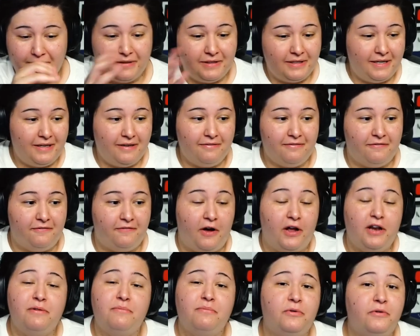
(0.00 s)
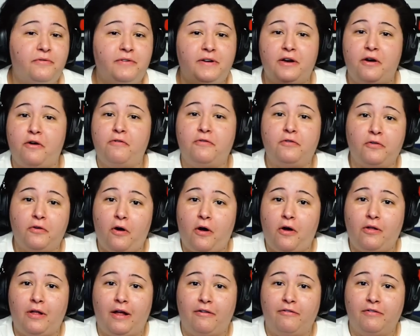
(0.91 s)
really fun movie
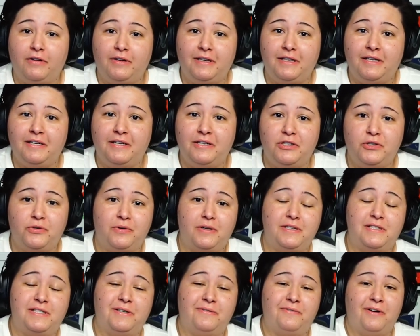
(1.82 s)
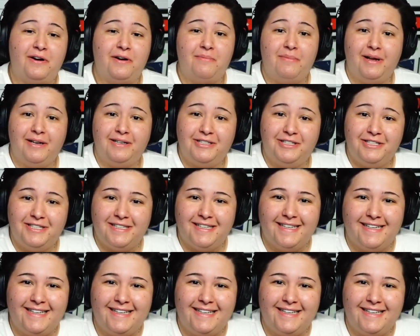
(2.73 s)
overall. I really did enjoy it so very much.